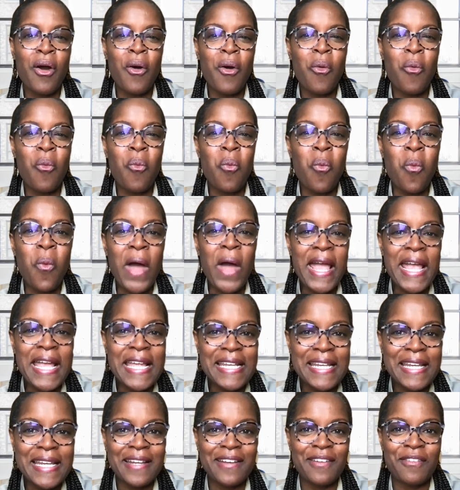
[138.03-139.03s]

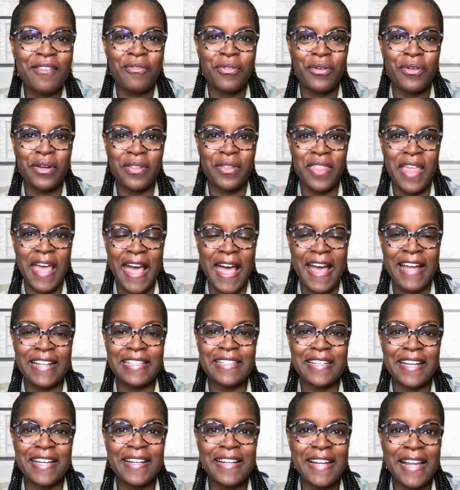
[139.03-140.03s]
waiting for that
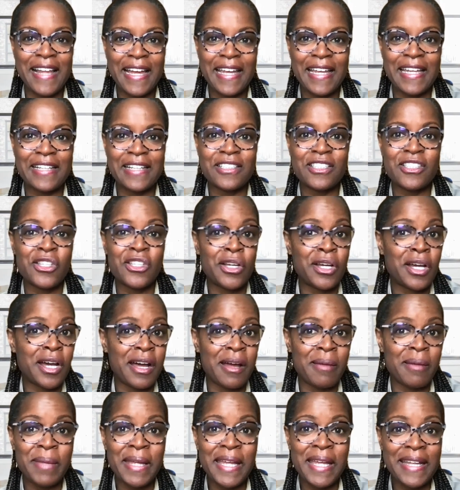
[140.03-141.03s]
client to
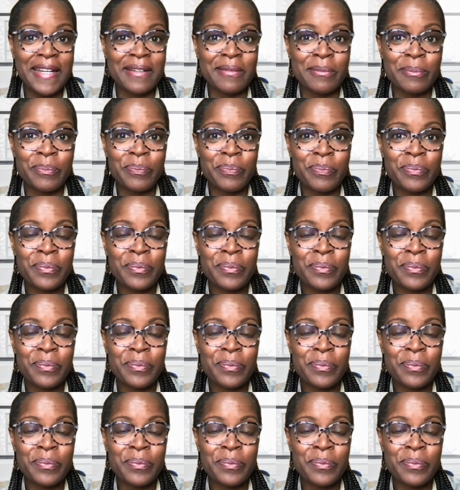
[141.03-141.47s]
come in.